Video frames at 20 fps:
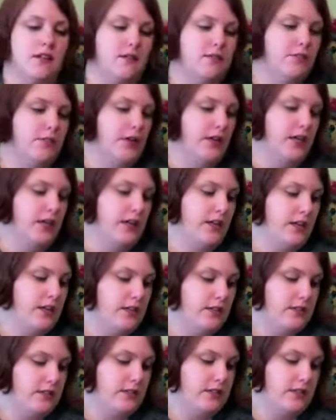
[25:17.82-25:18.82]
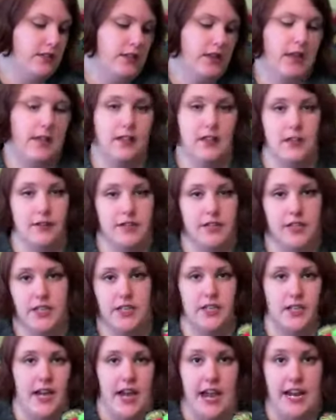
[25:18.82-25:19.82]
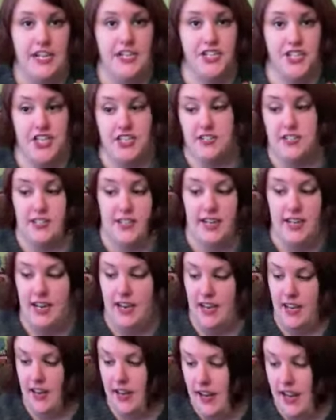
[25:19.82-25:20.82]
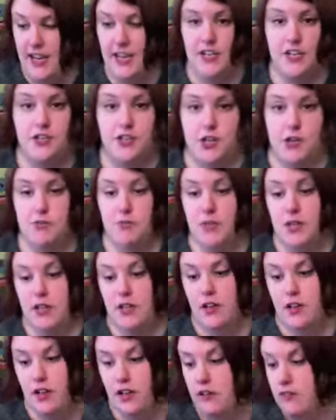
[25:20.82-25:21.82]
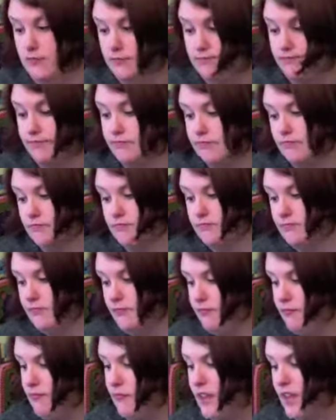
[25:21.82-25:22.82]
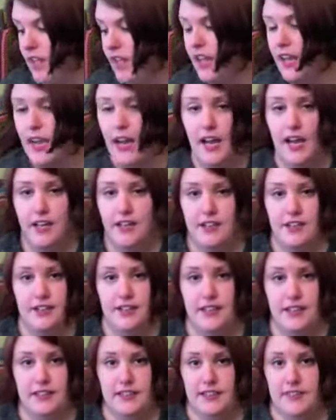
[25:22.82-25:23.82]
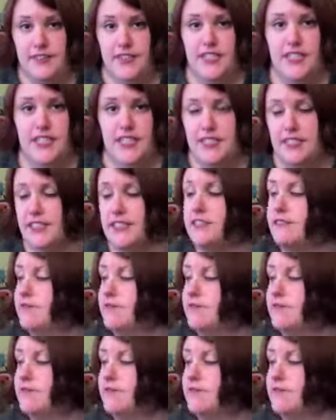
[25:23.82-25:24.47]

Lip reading: but I love it, and I had a chance to get it, and I had to jump on it. I could not leave it there.